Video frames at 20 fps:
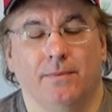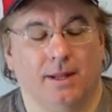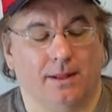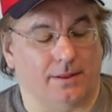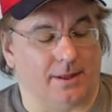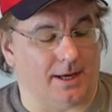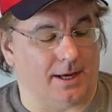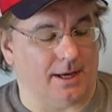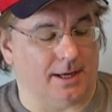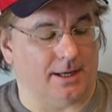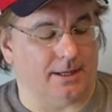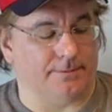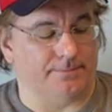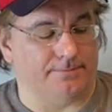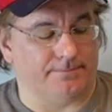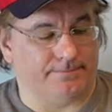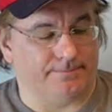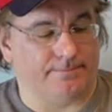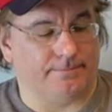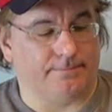
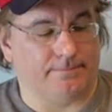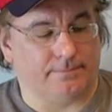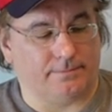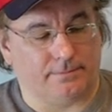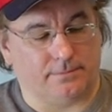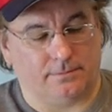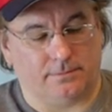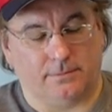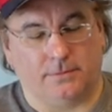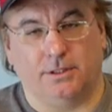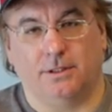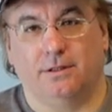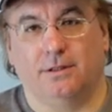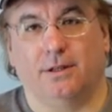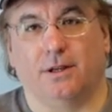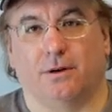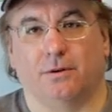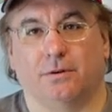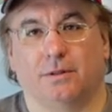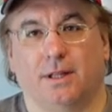then
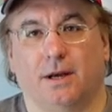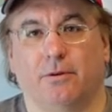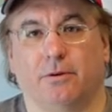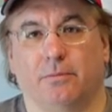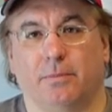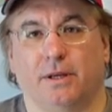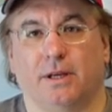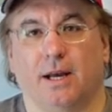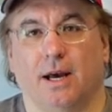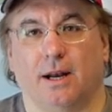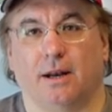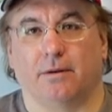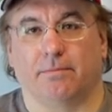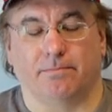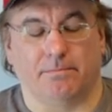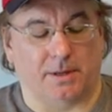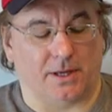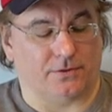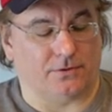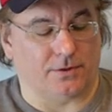you know that would be kind
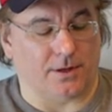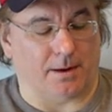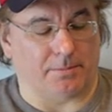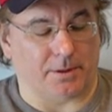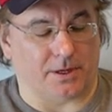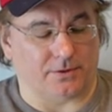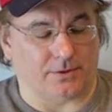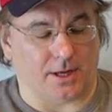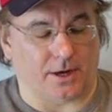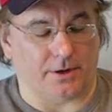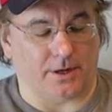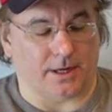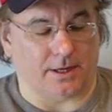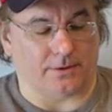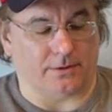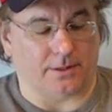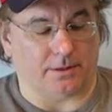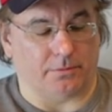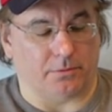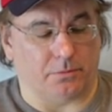of messed up because now you
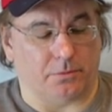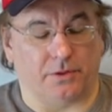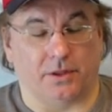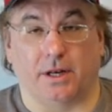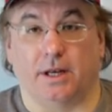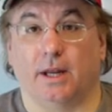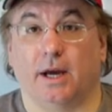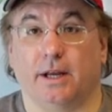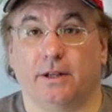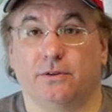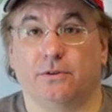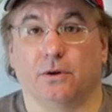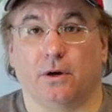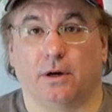got someone with the knights